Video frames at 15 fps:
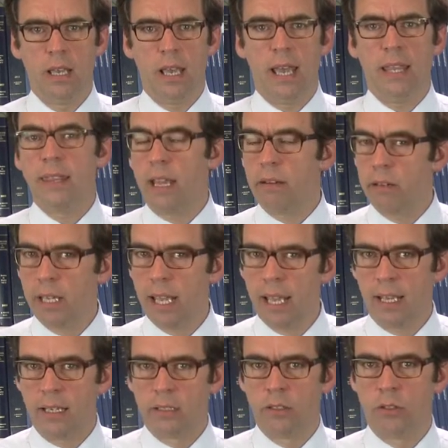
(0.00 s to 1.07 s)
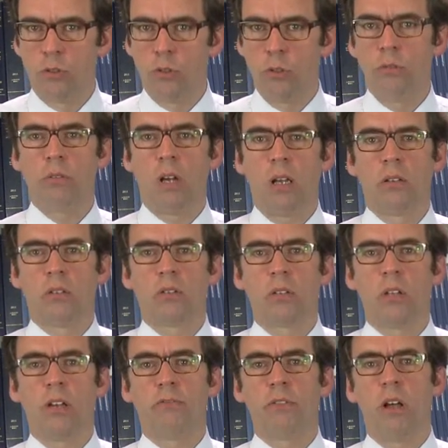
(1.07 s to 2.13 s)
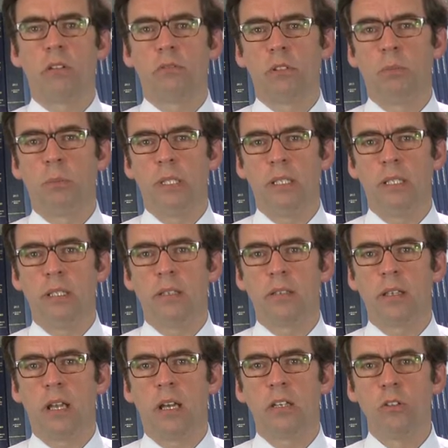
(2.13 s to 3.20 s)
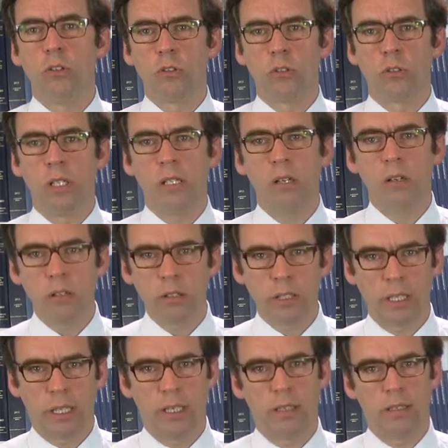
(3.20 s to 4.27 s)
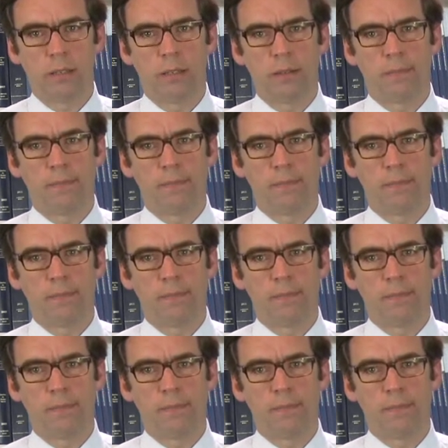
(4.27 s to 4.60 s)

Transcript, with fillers: and there again, two rounds of oral pleadings are usually organized.